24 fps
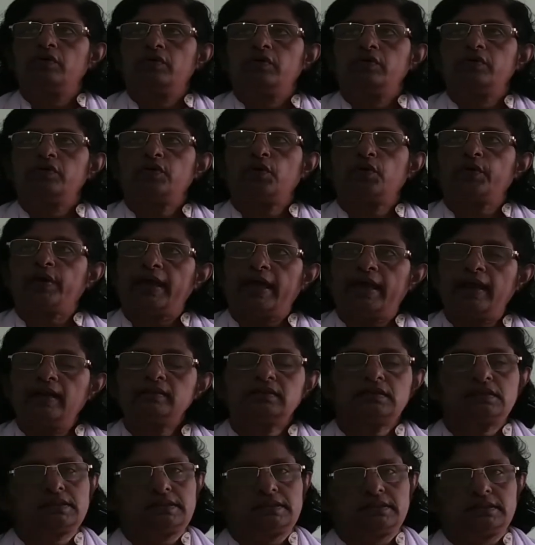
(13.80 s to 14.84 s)
your
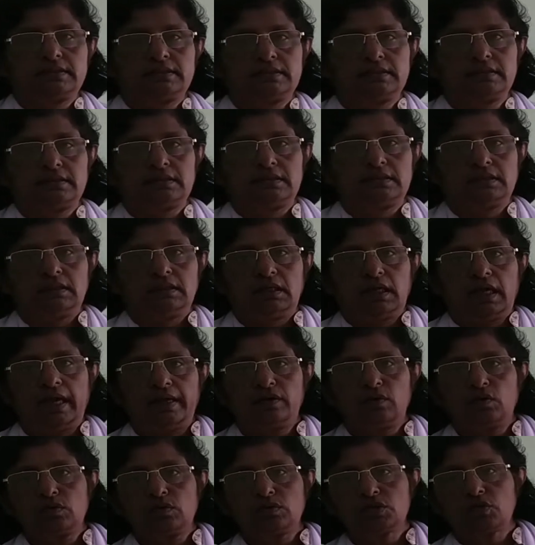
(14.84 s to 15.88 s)
health
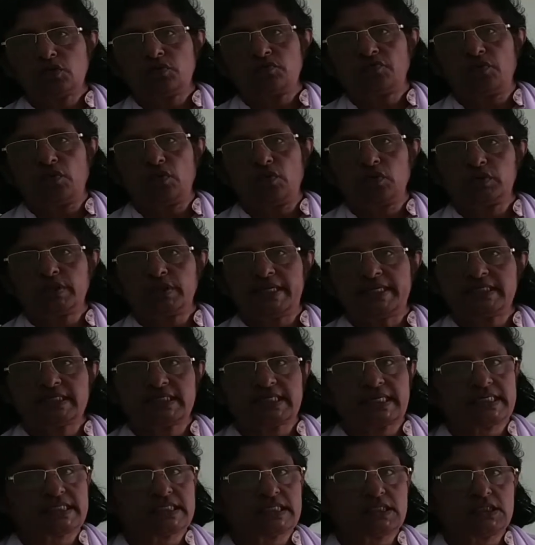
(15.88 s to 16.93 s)
and also follow the
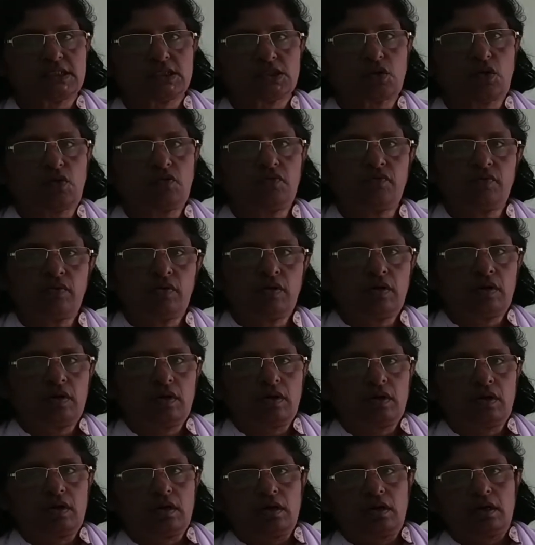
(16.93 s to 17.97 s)
instructions of
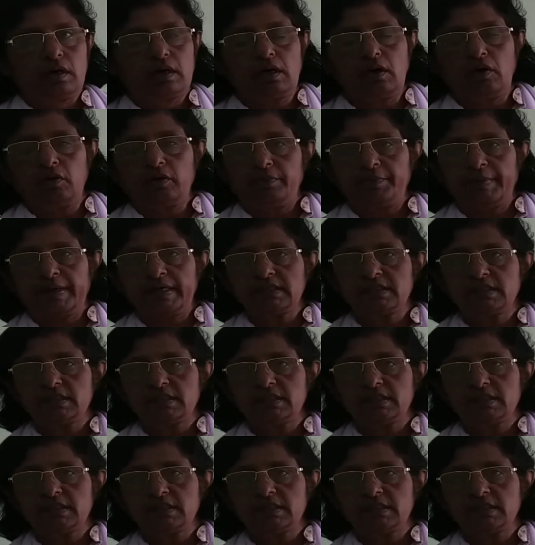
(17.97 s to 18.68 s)
government.